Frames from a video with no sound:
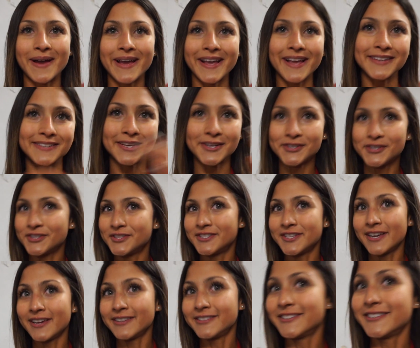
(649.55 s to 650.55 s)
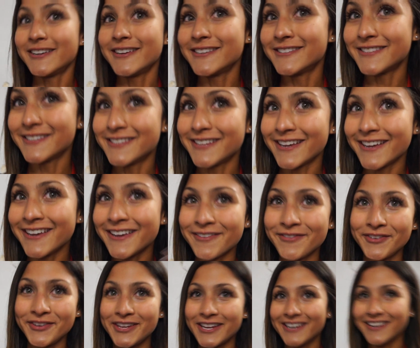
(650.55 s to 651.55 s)
I guess I should say today is the day
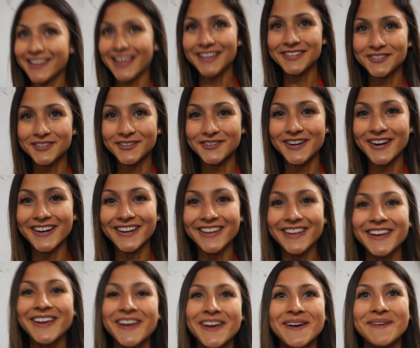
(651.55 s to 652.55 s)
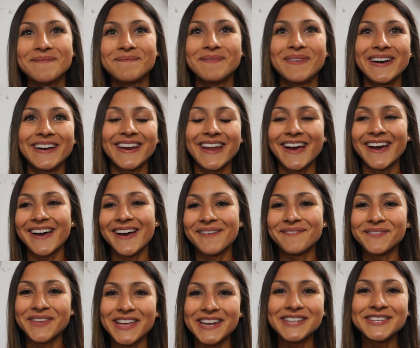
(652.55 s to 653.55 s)
if you didn't guess already. But uh,
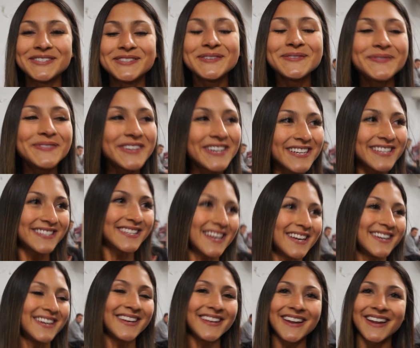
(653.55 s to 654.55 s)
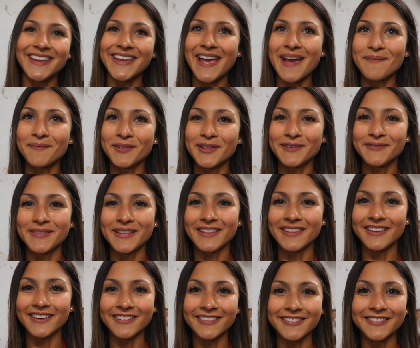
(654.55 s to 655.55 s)
I'm getting super excited. I can't believe
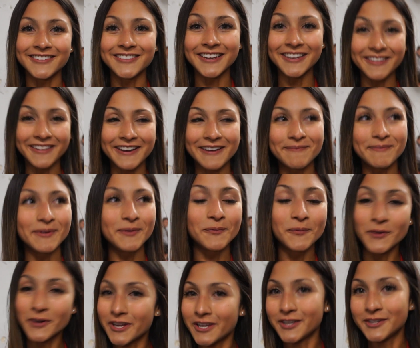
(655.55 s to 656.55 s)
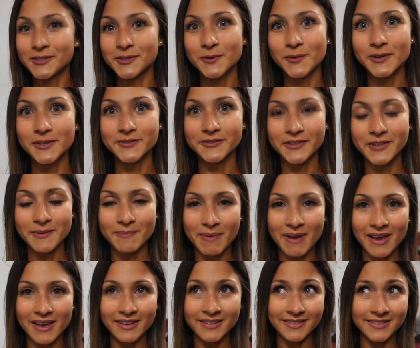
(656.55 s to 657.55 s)
that like the day that I've been working towards for the
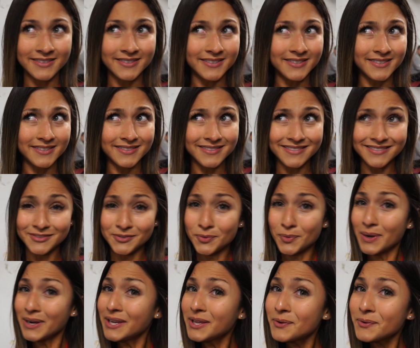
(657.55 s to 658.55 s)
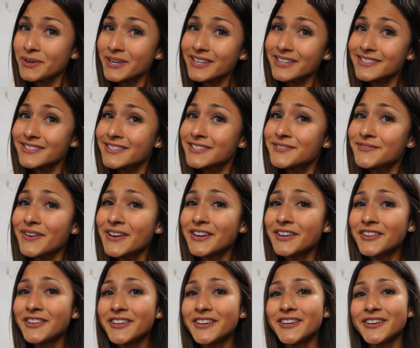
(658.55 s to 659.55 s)
past 20 weeks is
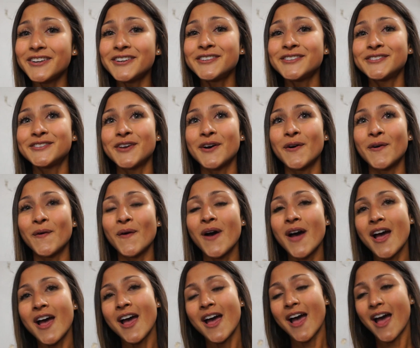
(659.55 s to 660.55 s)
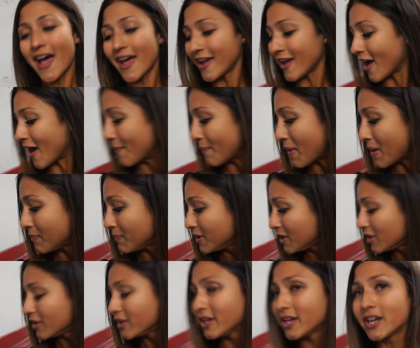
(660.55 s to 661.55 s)
finally here. So I got my
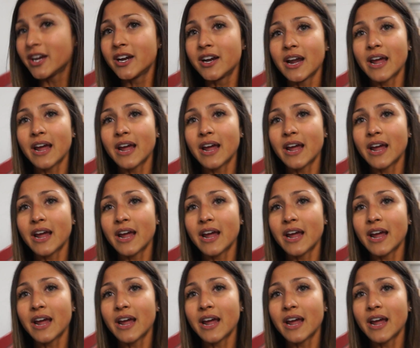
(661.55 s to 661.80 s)
meal here.